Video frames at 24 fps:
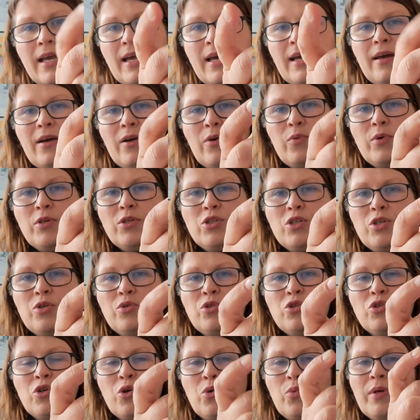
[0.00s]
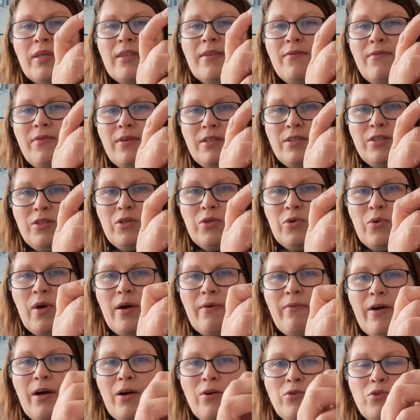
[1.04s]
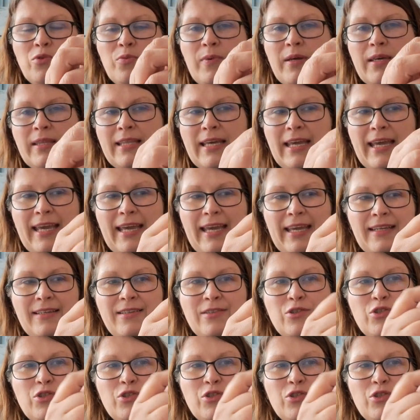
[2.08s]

when she was showing the video of how to make the head,